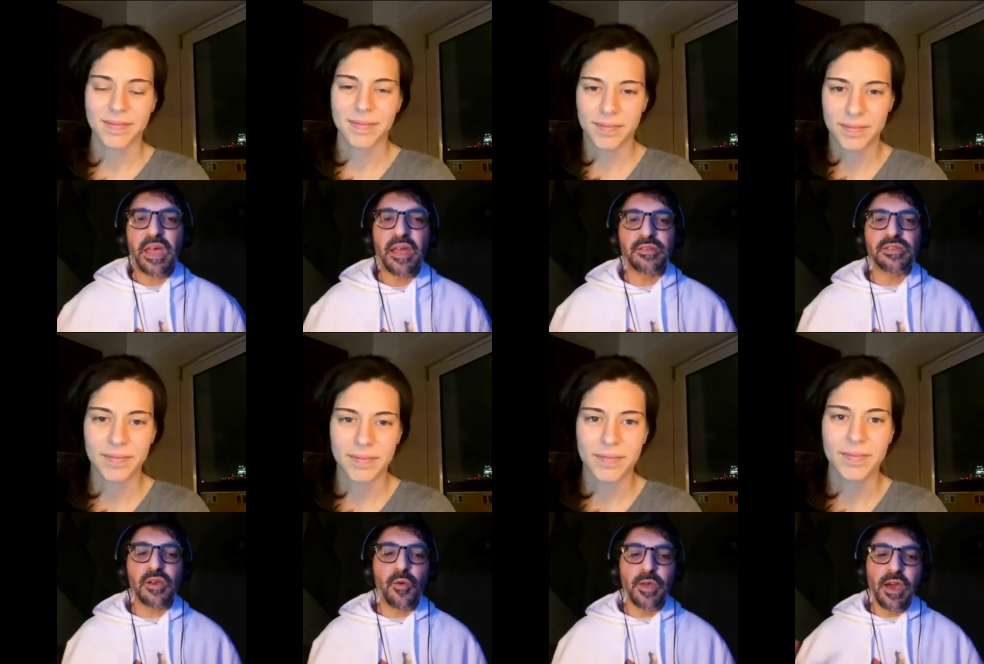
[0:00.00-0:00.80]
Speaker 1: and so mm-hmm.
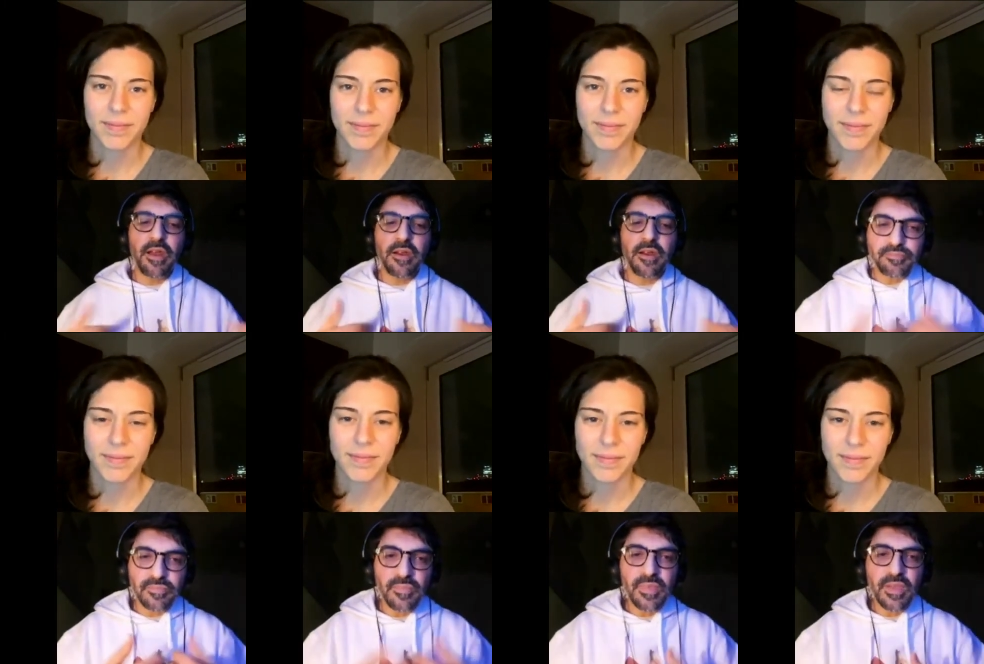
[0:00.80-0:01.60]
we are
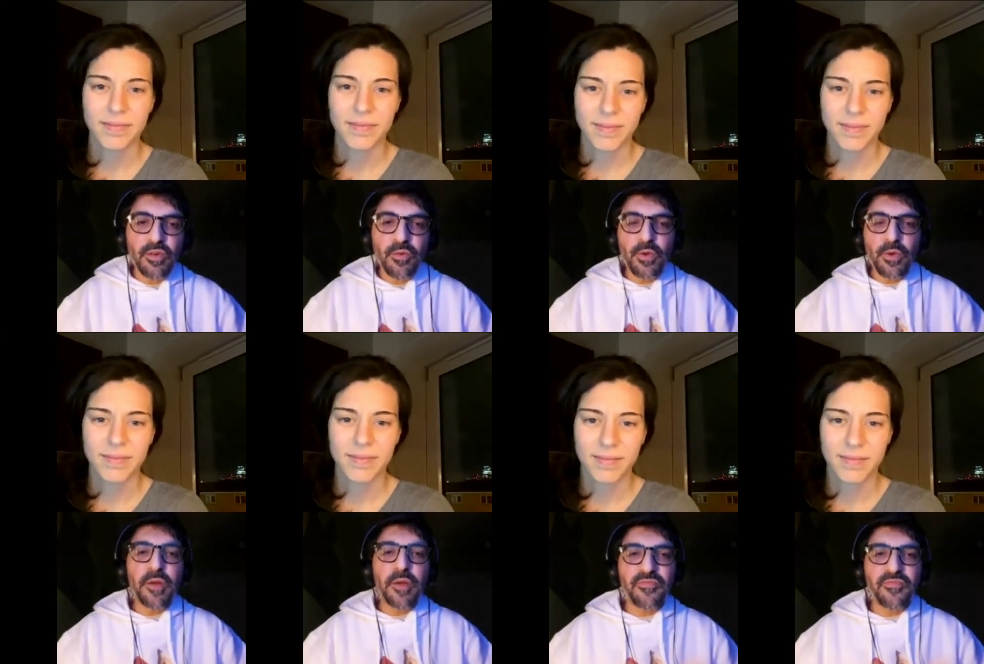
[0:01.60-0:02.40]
we are
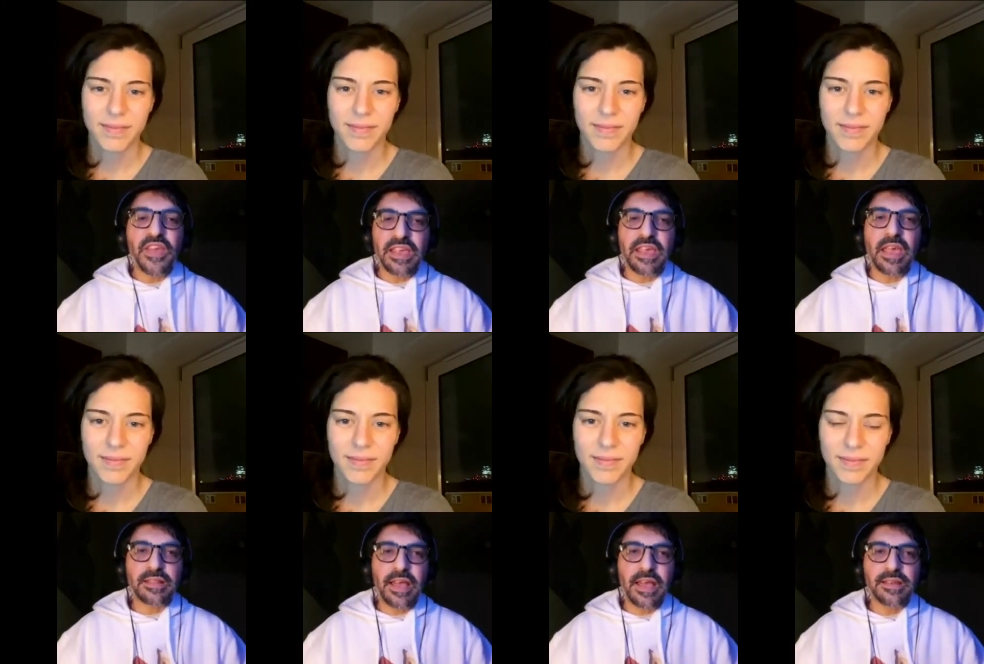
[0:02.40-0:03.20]
thinking
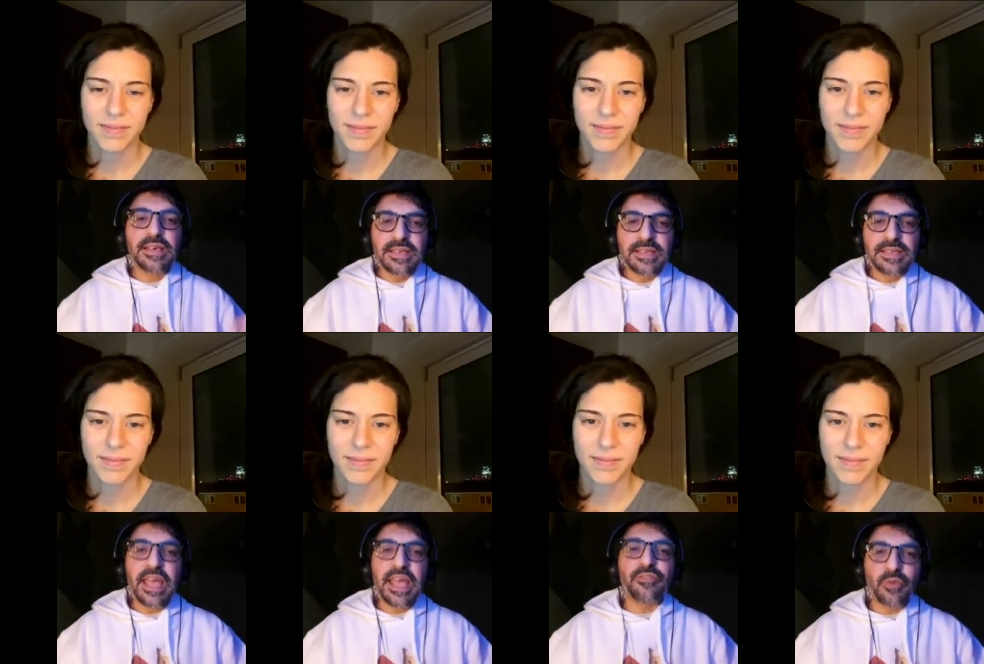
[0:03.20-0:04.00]
then stay
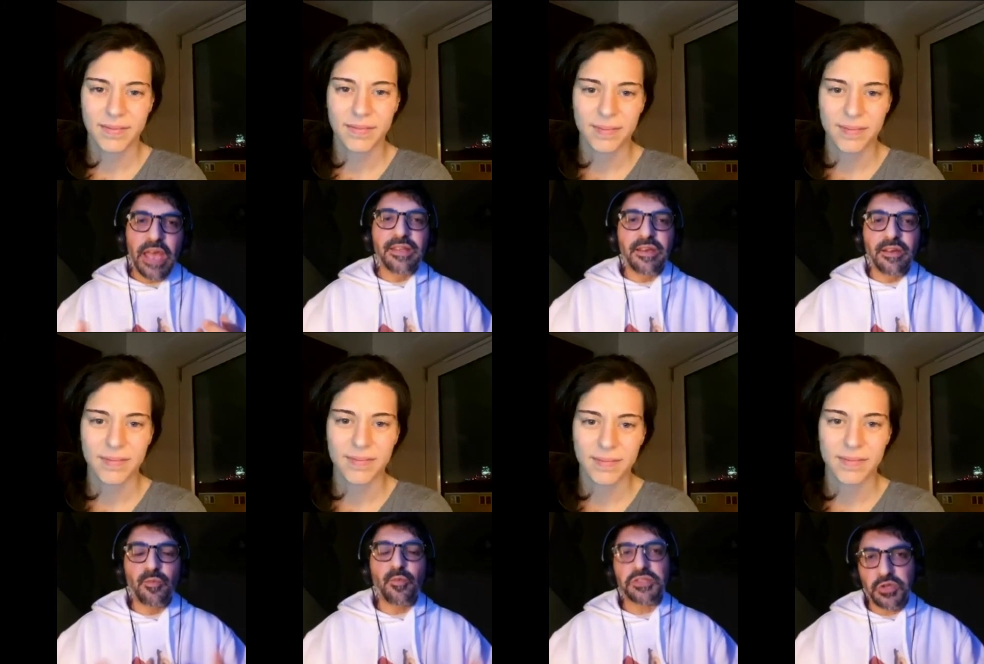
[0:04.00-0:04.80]
together, we
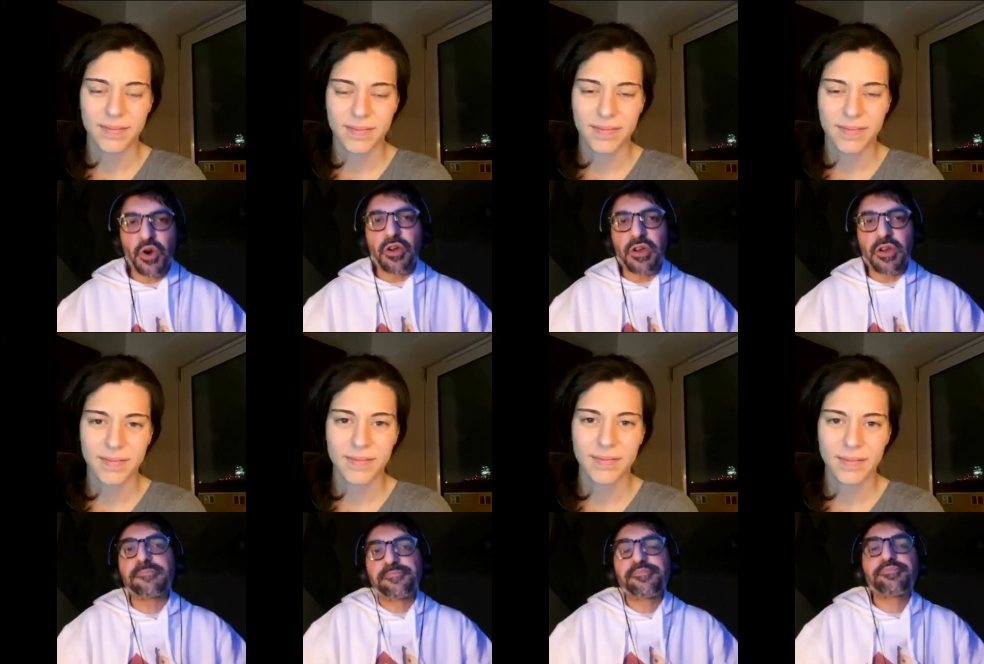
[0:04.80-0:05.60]
are stronger.
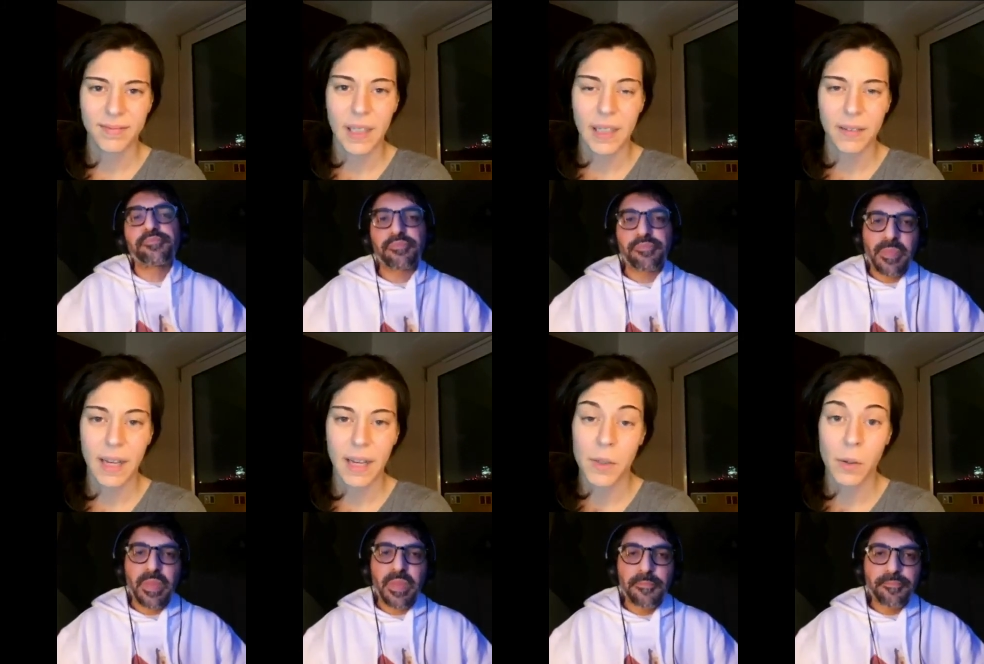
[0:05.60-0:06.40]
Speaker 2: Yeah,
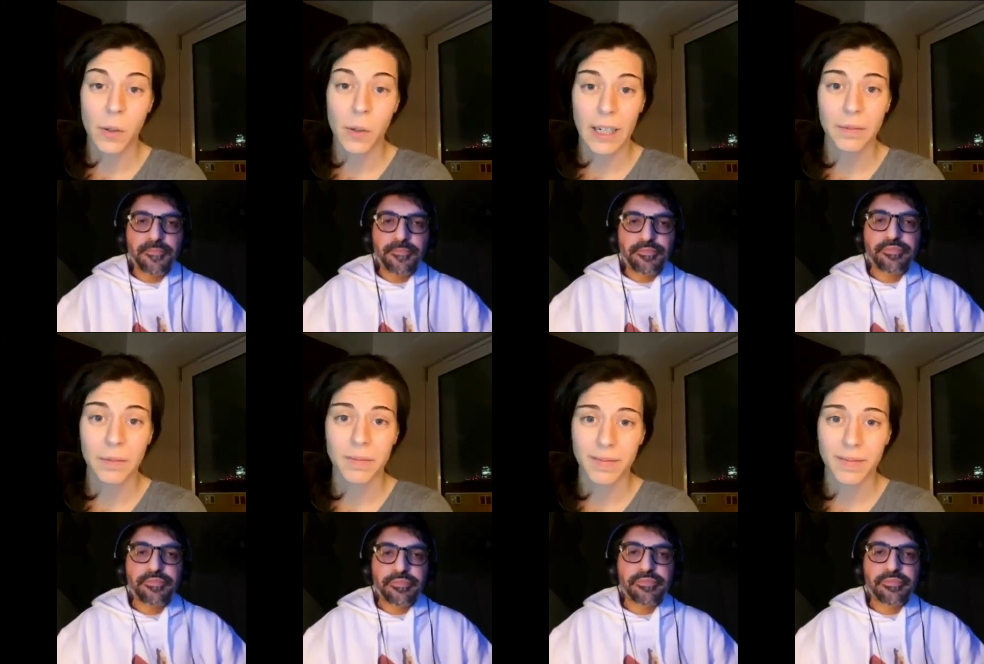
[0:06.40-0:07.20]
absolutely.
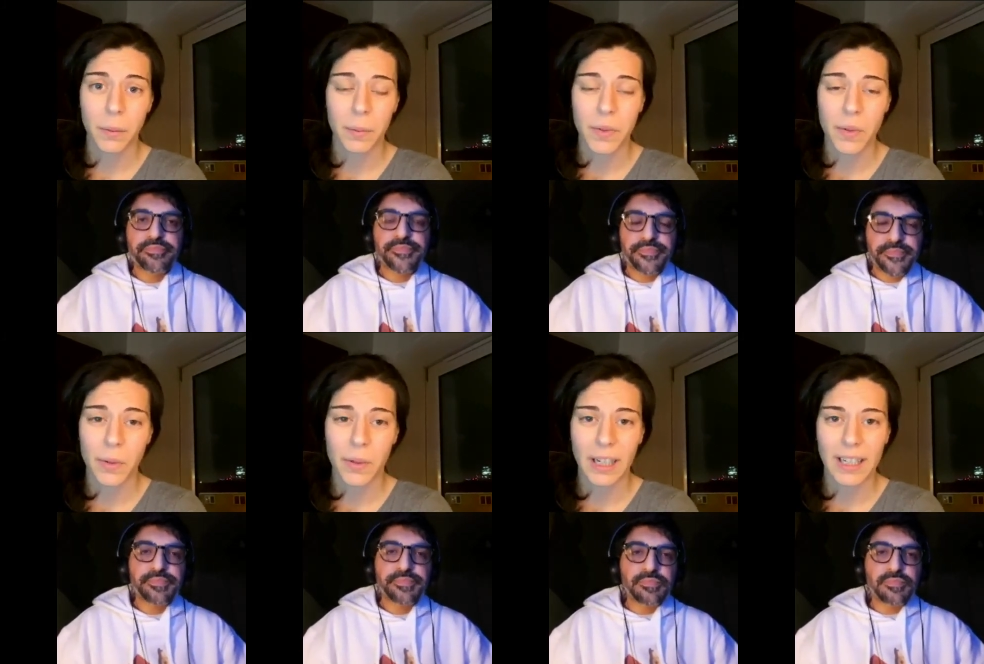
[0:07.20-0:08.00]

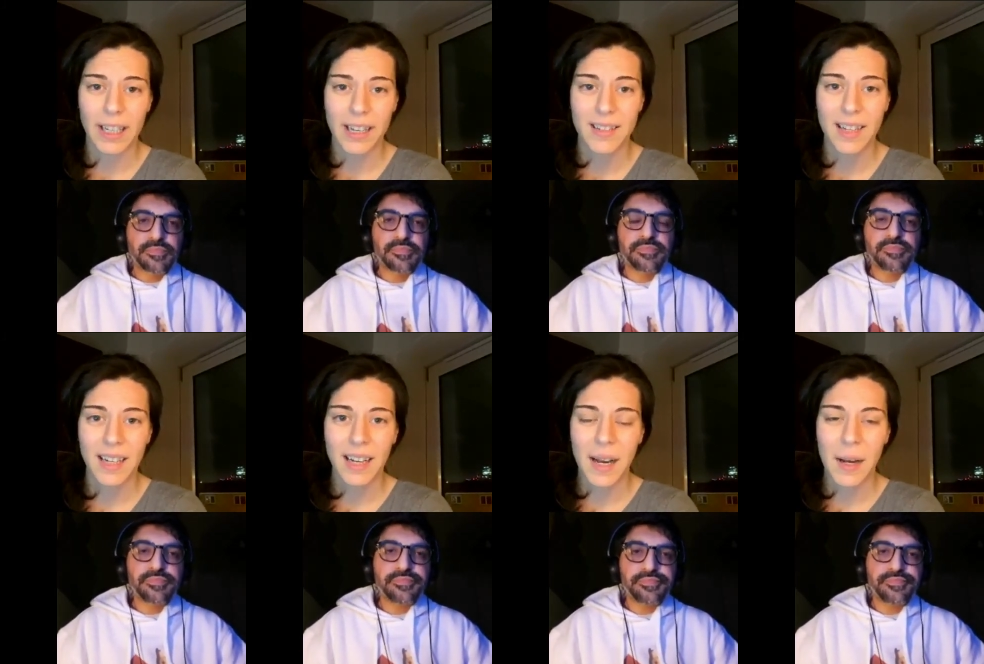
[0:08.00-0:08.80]
Absolutely, yes.
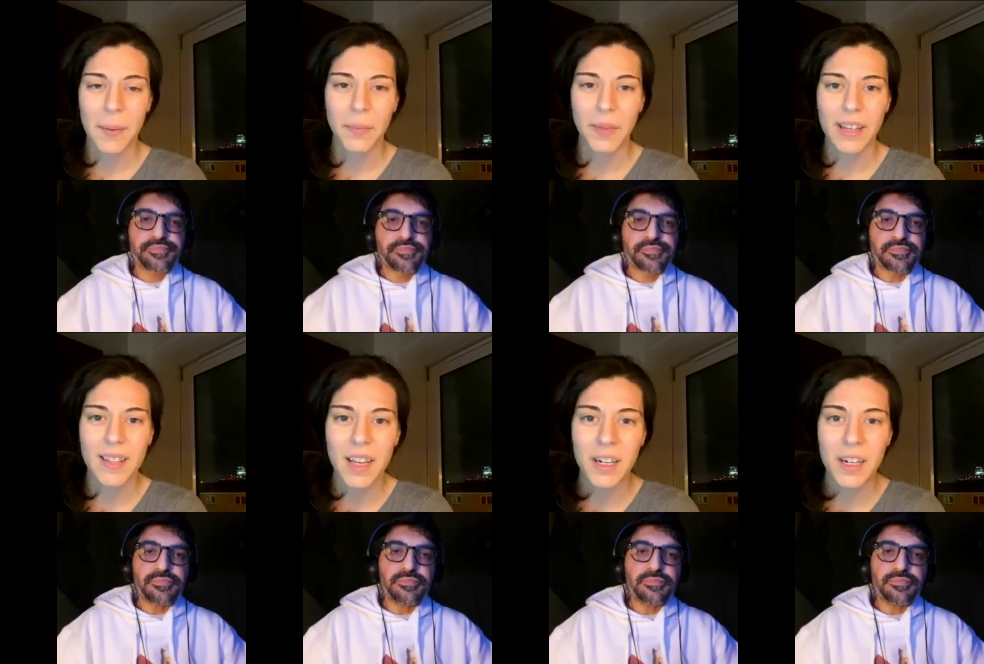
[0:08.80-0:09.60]
Um, is there
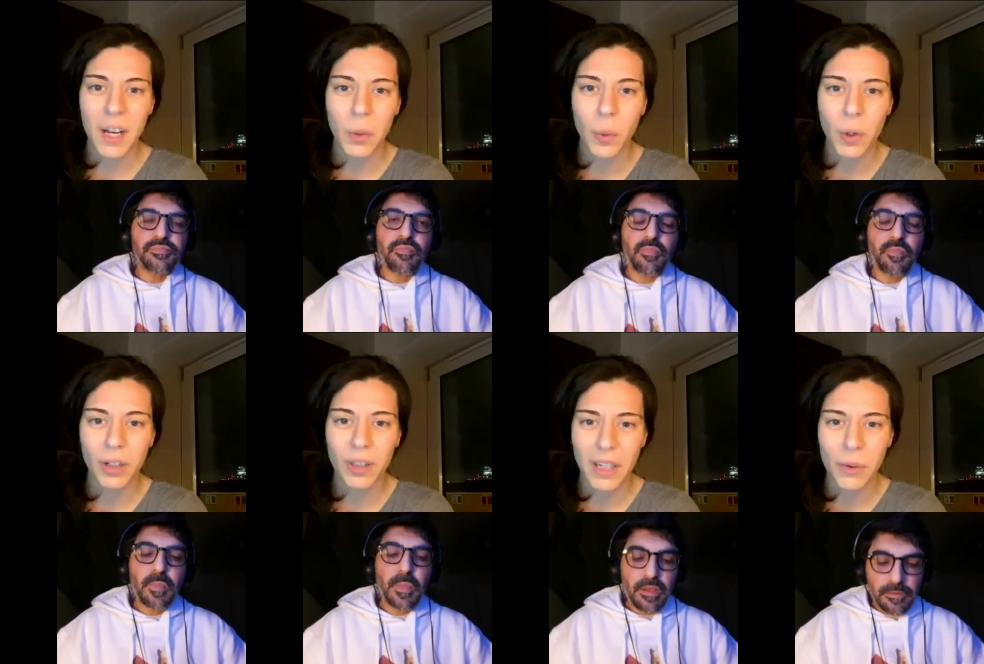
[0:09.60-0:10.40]
an artwork
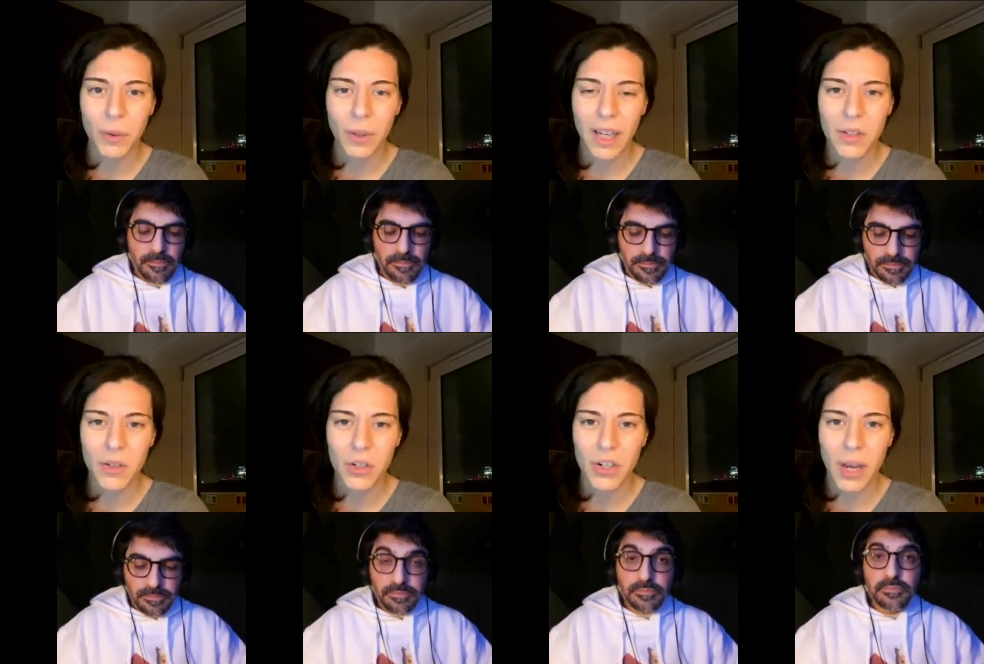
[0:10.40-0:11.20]
that you would like to
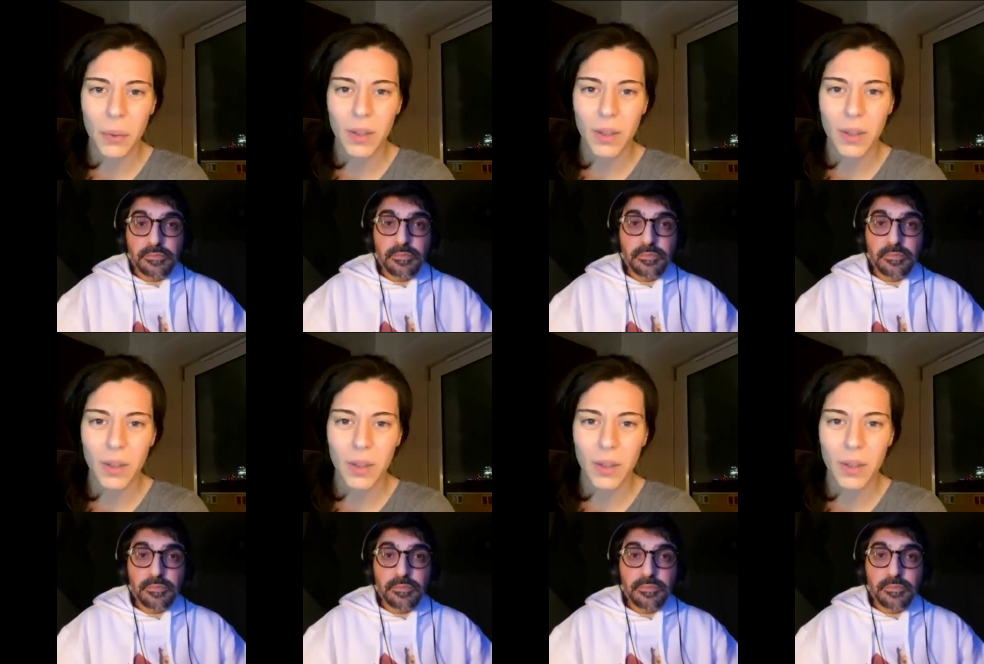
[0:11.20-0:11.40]
share with